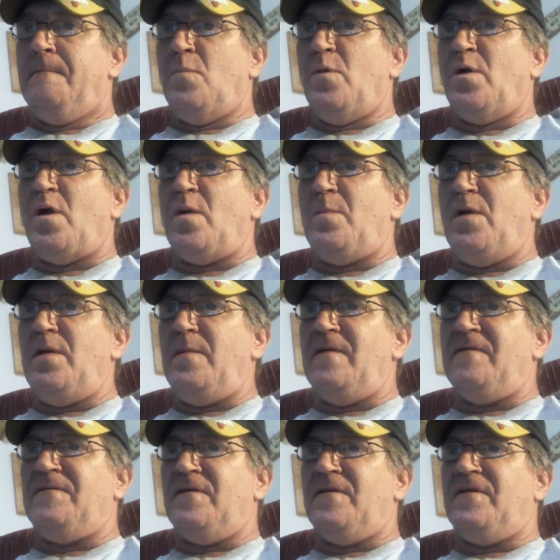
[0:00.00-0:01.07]
We're going to put him
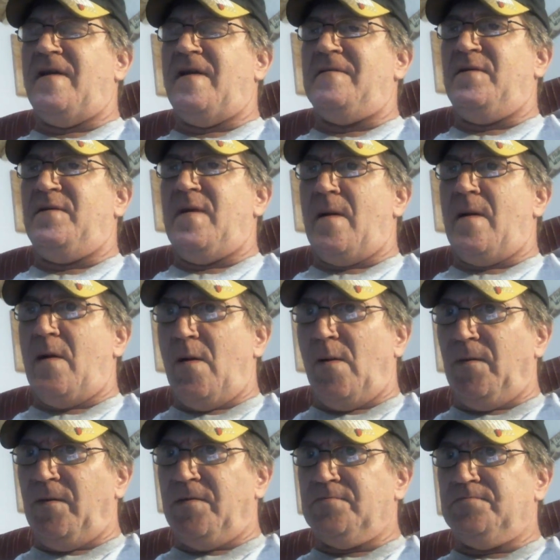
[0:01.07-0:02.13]
in for a 72-hour
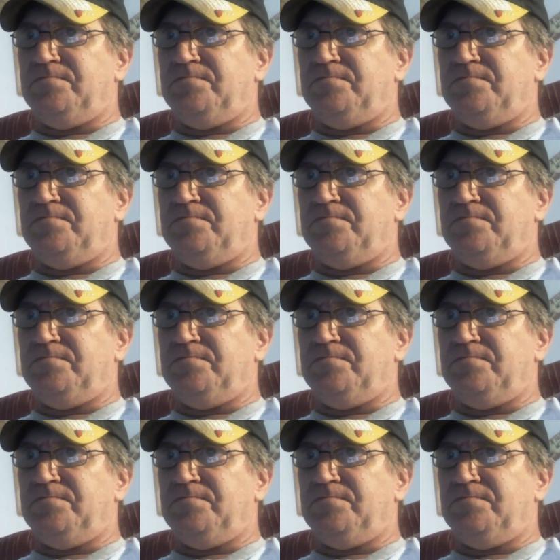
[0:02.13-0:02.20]
hold,